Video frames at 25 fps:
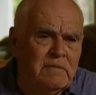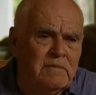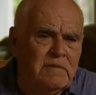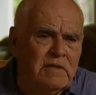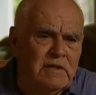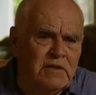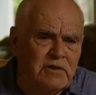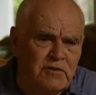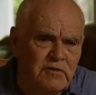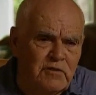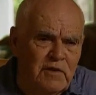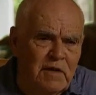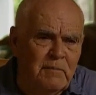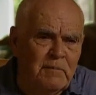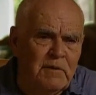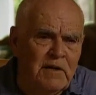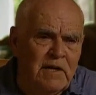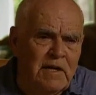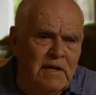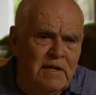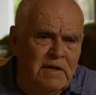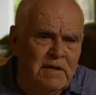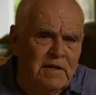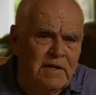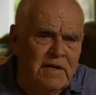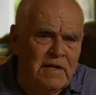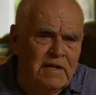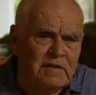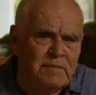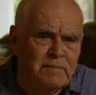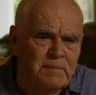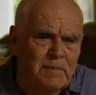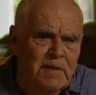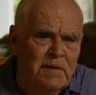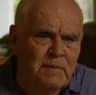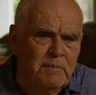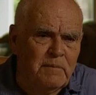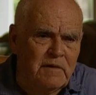discriminating
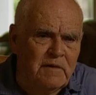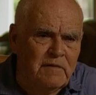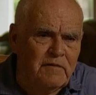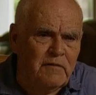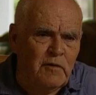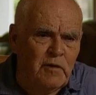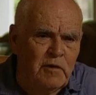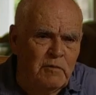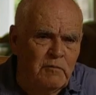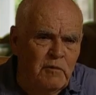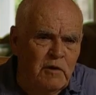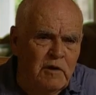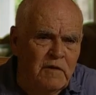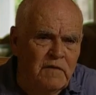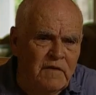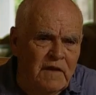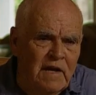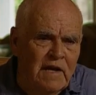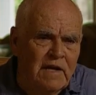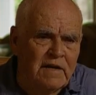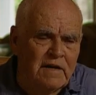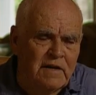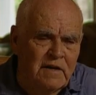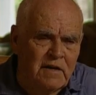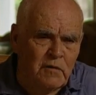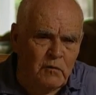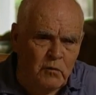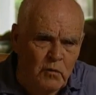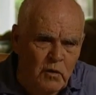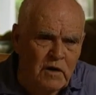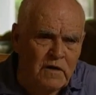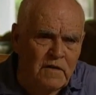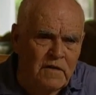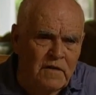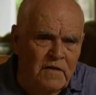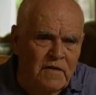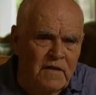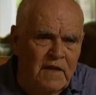against people and doing one thing another.
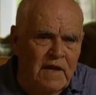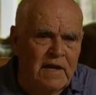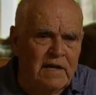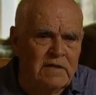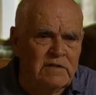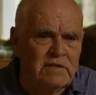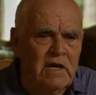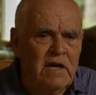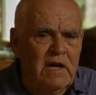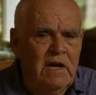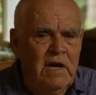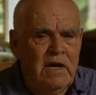One of the things.